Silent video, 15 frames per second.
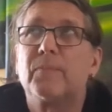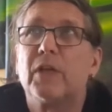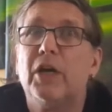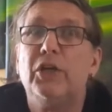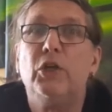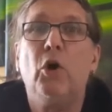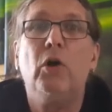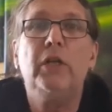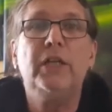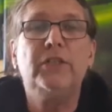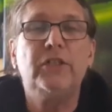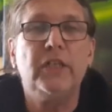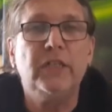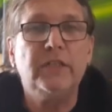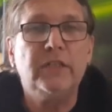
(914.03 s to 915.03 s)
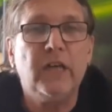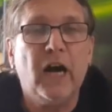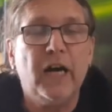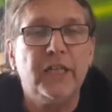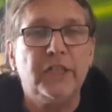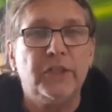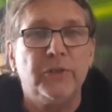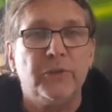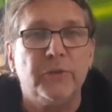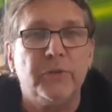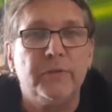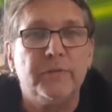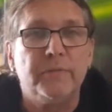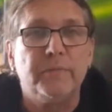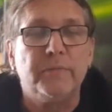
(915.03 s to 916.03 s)
knowledge inside you,
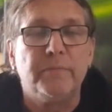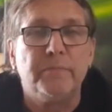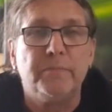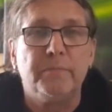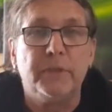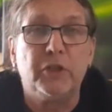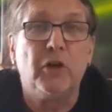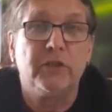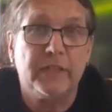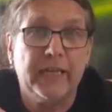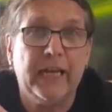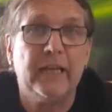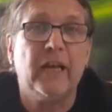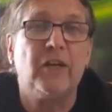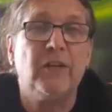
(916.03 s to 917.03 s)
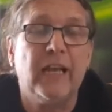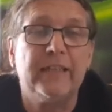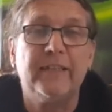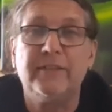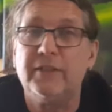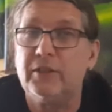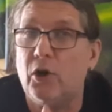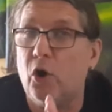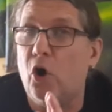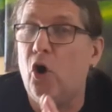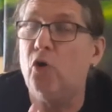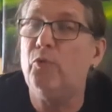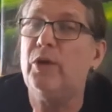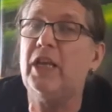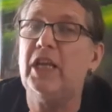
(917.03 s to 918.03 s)
because again, Atlantis is all
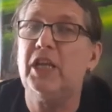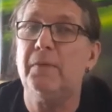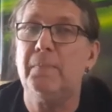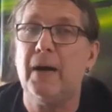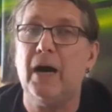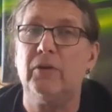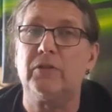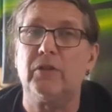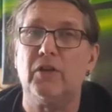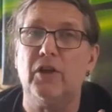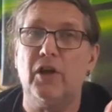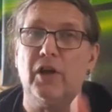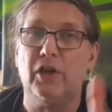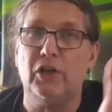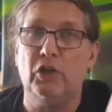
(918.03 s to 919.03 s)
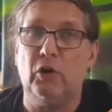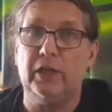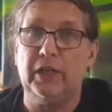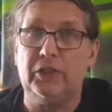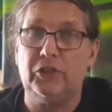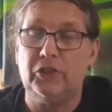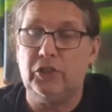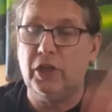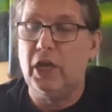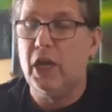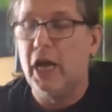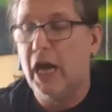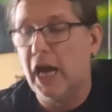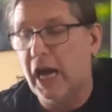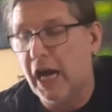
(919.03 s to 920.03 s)
really about knowledge.
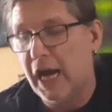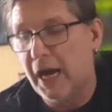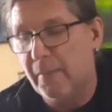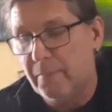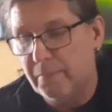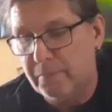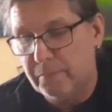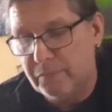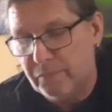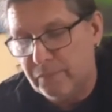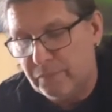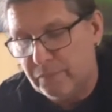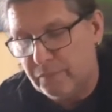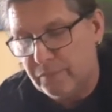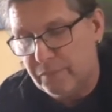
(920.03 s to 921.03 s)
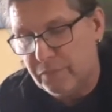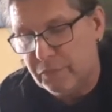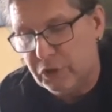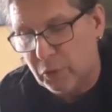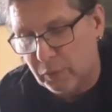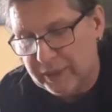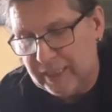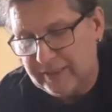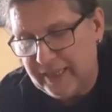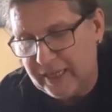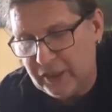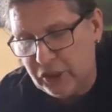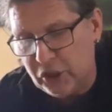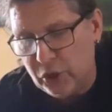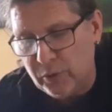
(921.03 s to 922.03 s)
Um, so what they're
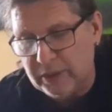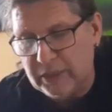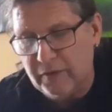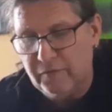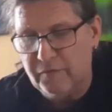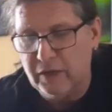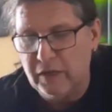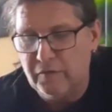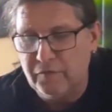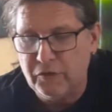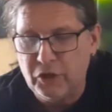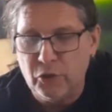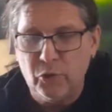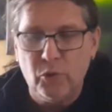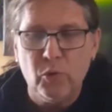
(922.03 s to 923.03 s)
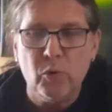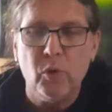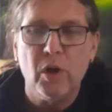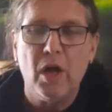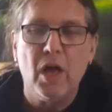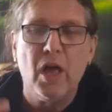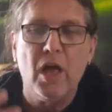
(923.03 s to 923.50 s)
saying to you is if if you